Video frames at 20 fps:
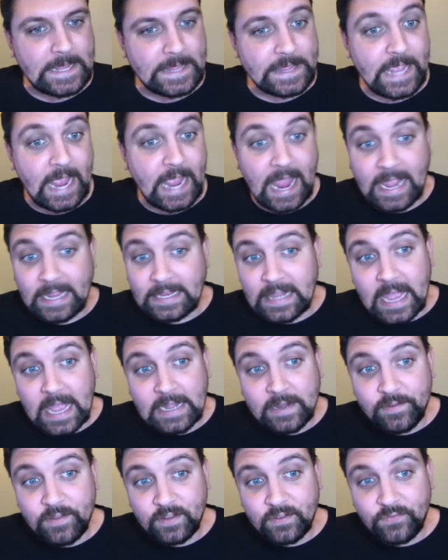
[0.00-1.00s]
The
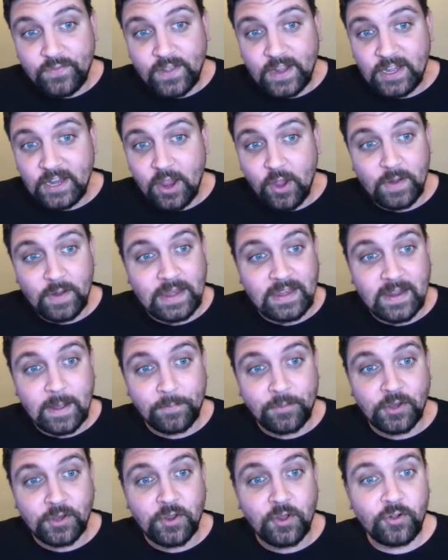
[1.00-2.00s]
headline of this video, in
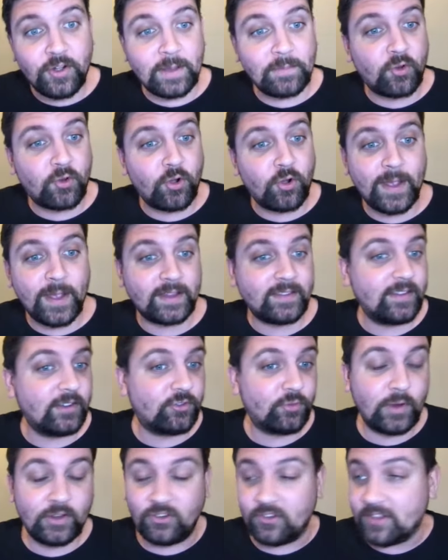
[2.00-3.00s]
depth on Notre Dame's quarterback
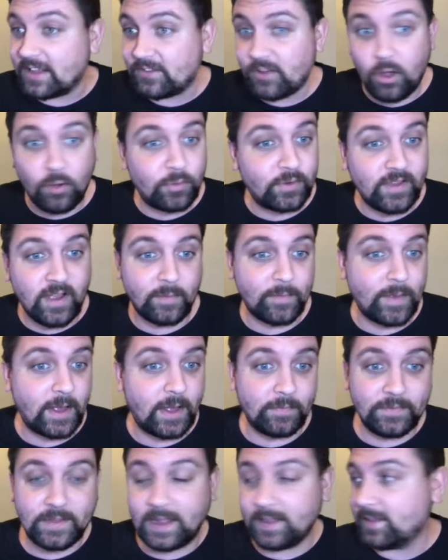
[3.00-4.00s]
situation. That's all we're talking
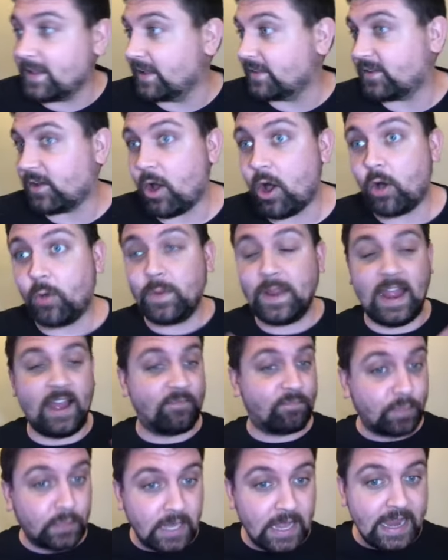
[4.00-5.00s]
about. That that's all we
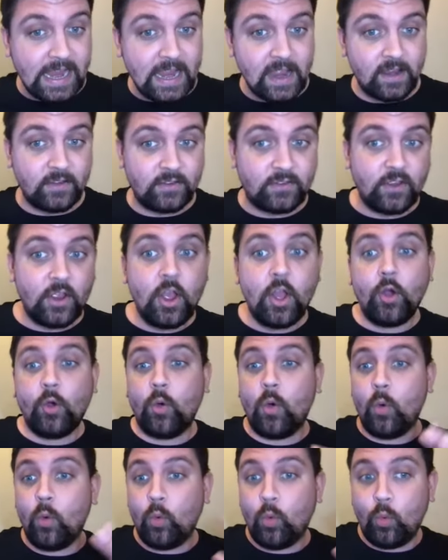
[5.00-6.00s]
have planned.
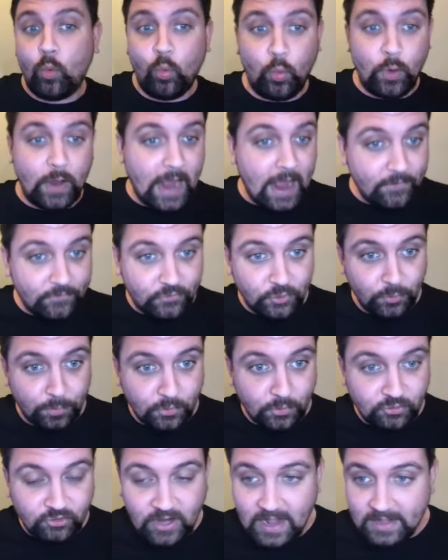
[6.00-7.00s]
We have
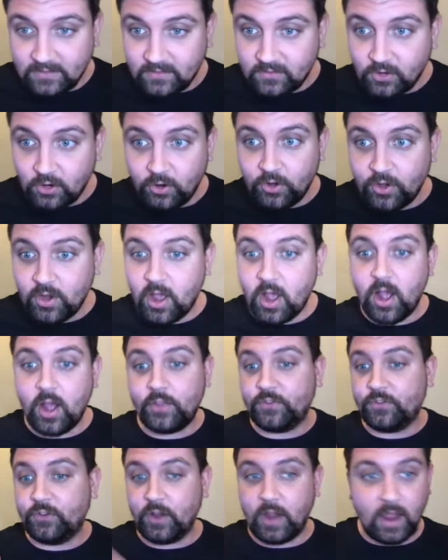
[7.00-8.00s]
super chats turned
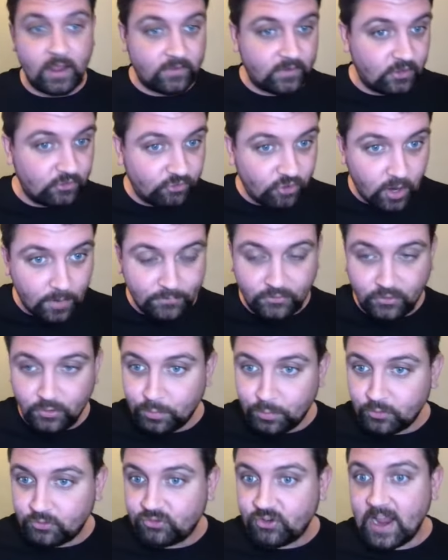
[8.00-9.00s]
on, so you guys can drop
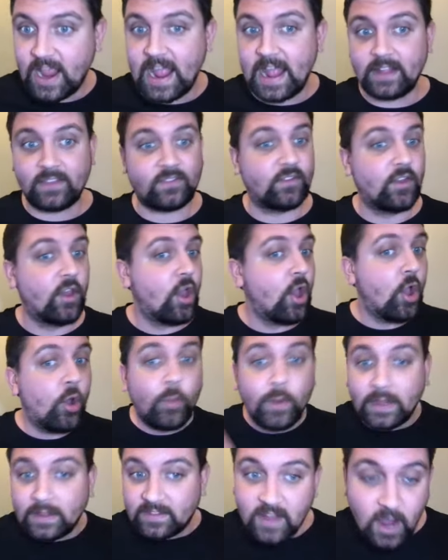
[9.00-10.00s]
super chats.
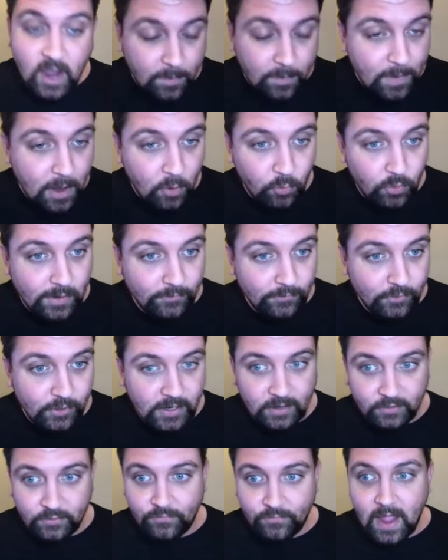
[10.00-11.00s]
We could talk about whatever you
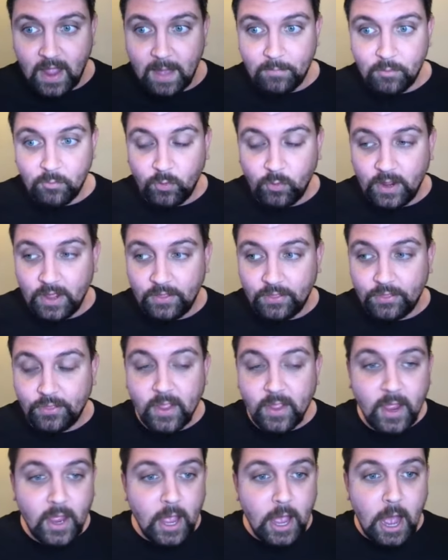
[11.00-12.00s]
guys are vibing with
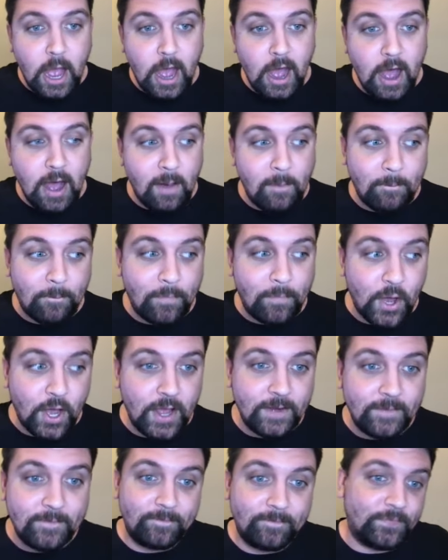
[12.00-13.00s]
um,
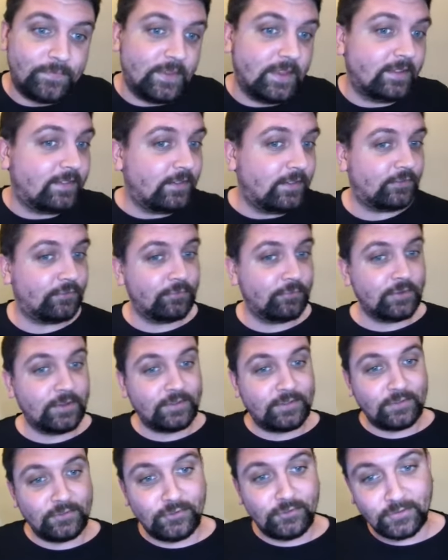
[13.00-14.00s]
but this is
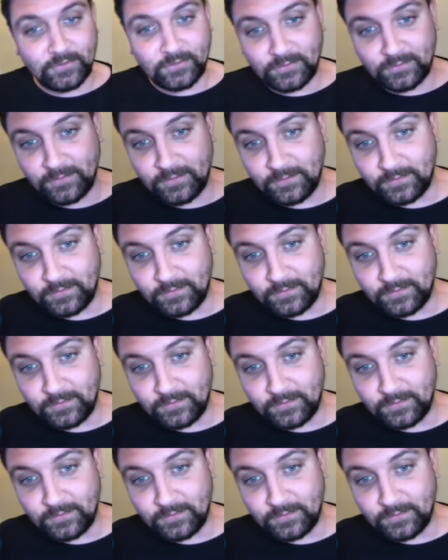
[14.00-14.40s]
this is just